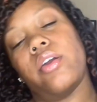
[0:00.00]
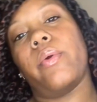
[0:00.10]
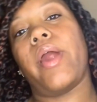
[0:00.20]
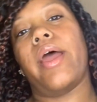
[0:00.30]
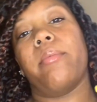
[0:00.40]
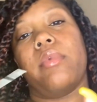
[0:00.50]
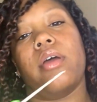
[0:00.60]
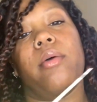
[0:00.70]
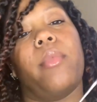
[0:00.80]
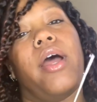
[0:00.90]
grabbed
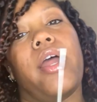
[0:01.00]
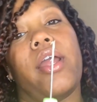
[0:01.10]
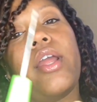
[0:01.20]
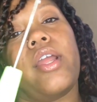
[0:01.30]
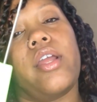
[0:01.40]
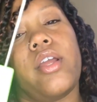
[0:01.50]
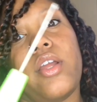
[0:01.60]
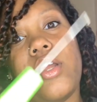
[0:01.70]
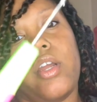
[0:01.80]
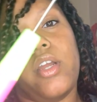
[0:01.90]
my
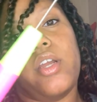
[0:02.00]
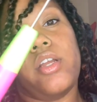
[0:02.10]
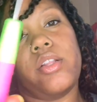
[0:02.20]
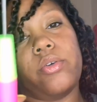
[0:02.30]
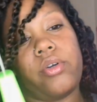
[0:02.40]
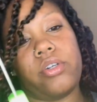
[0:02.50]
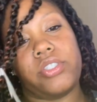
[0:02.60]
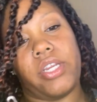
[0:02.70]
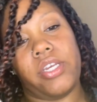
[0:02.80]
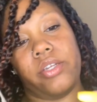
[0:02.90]
little
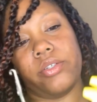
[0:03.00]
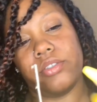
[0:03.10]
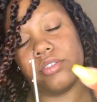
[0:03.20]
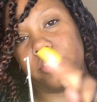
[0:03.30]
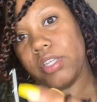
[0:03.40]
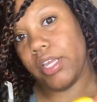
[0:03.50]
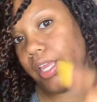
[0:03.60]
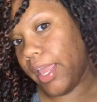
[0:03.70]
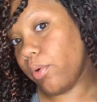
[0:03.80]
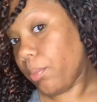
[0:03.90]
crochet needle,
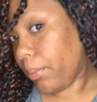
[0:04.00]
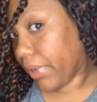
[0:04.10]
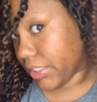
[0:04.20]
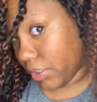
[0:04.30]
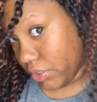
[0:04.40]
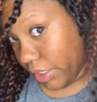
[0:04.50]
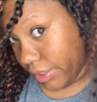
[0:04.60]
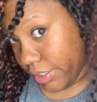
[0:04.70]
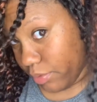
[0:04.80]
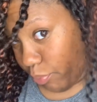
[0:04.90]
and remember I told y'all
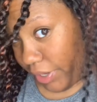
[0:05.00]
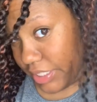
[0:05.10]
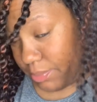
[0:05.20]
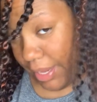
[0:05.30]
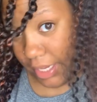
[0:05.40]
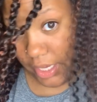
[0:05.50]
the braids back